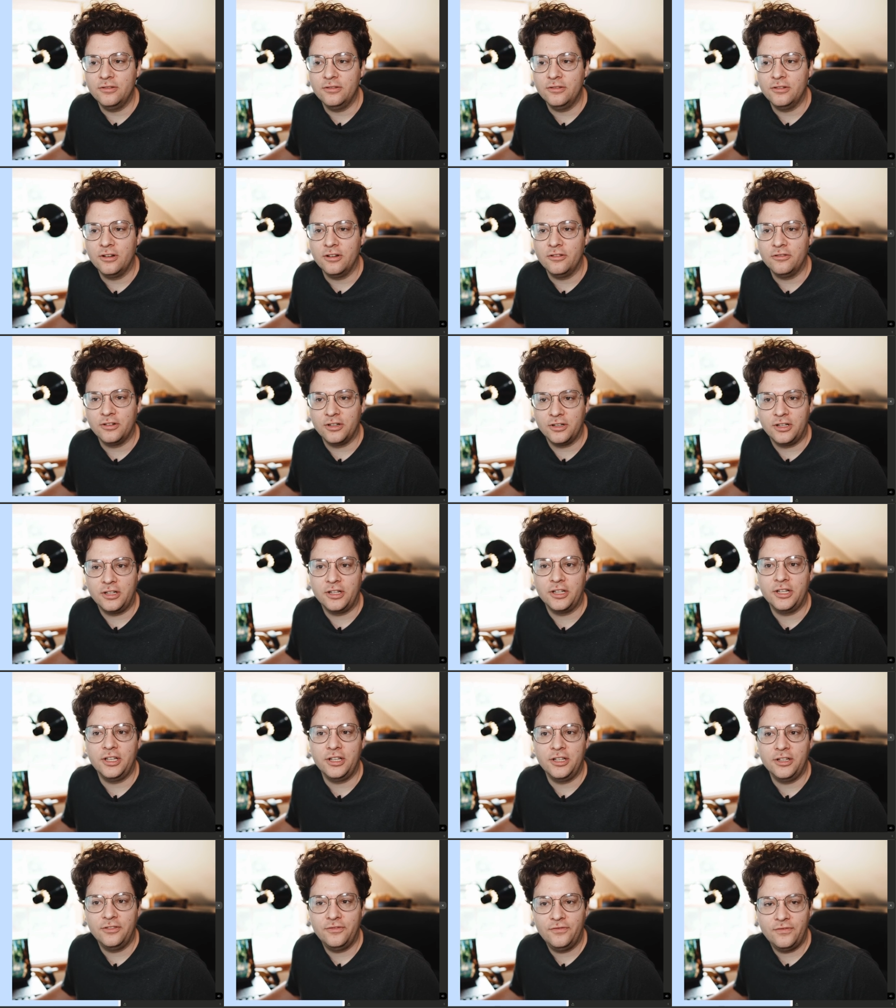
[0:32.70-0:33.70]
a really
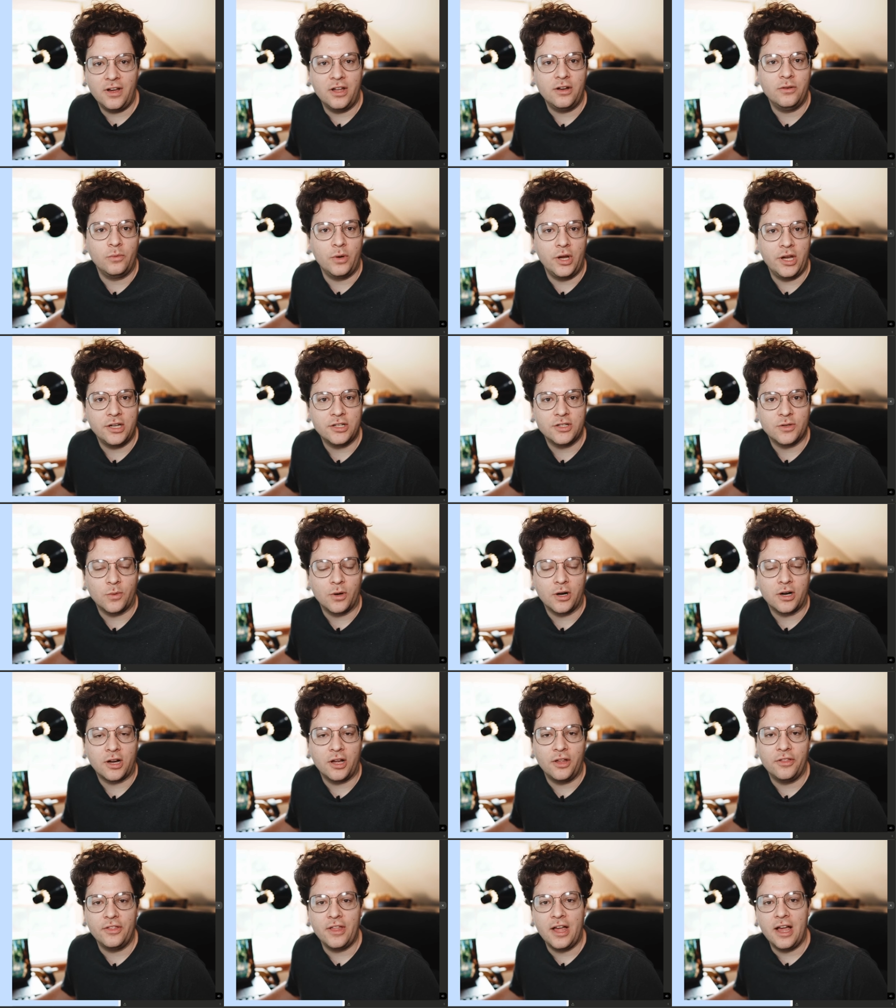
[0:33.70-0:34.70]
fun week to work on
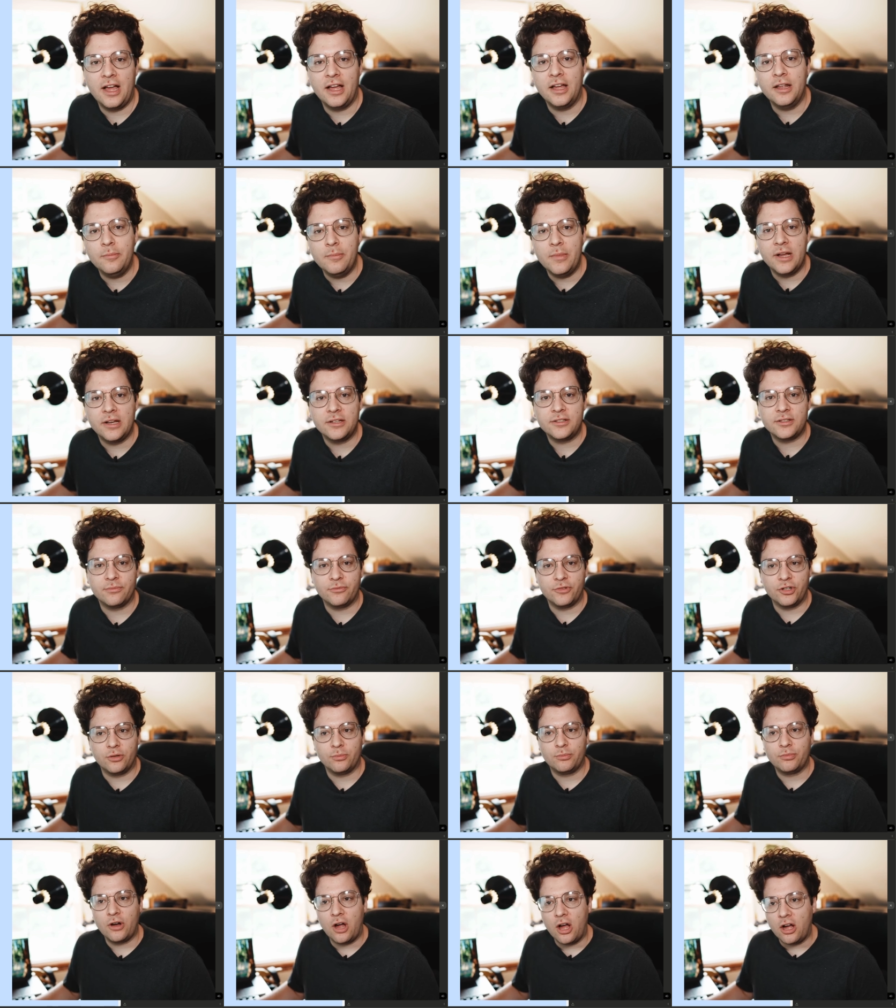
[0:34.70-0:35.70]
that and make some real
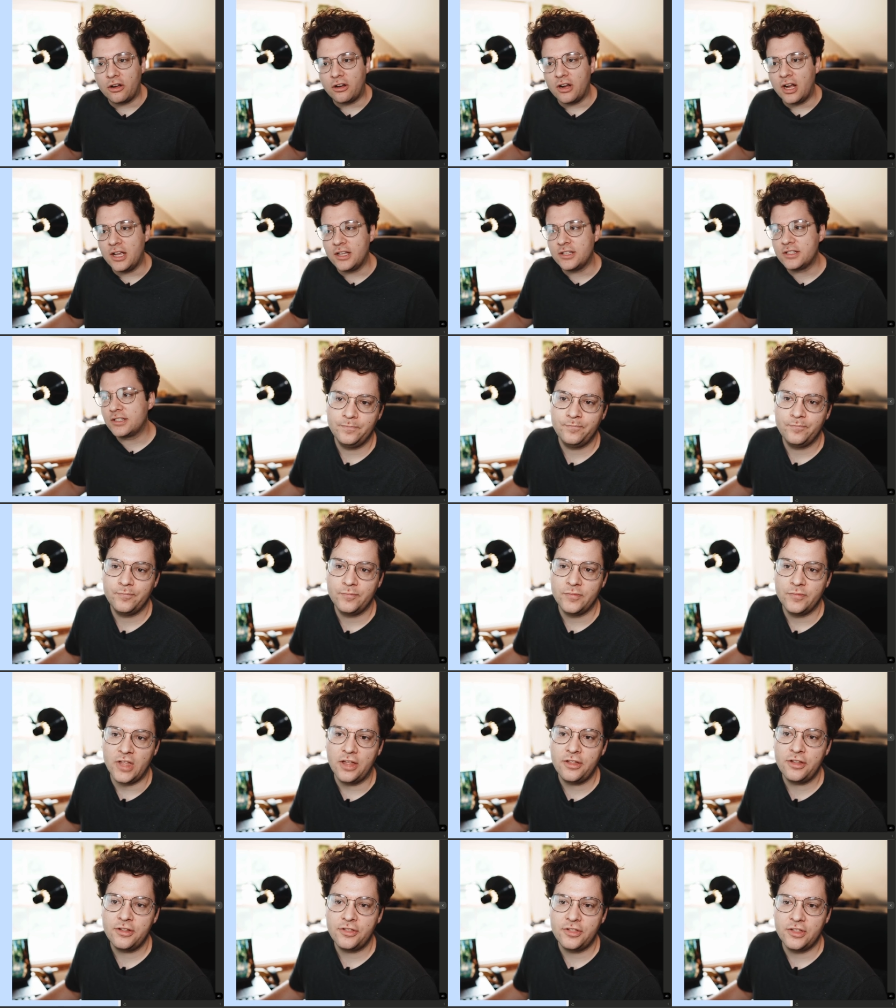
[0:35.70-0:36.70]
progress. The
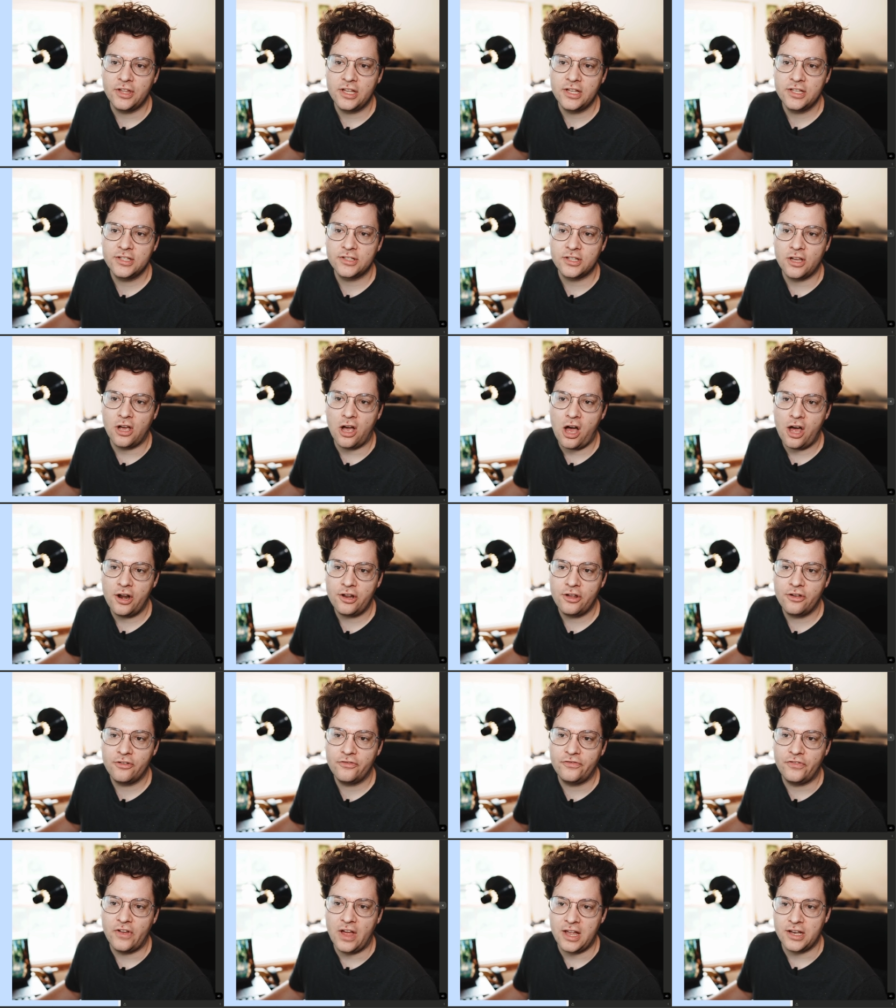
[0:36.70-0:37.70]
other thing is
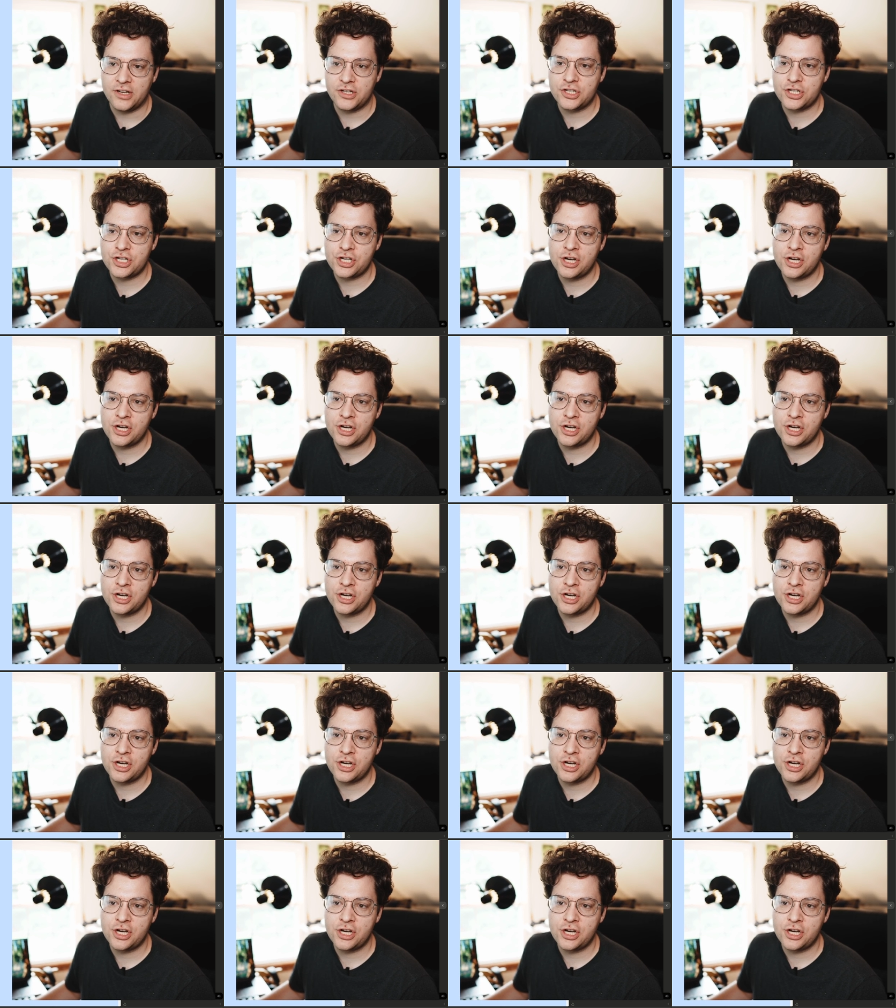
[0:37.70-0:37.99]
AudioFetch.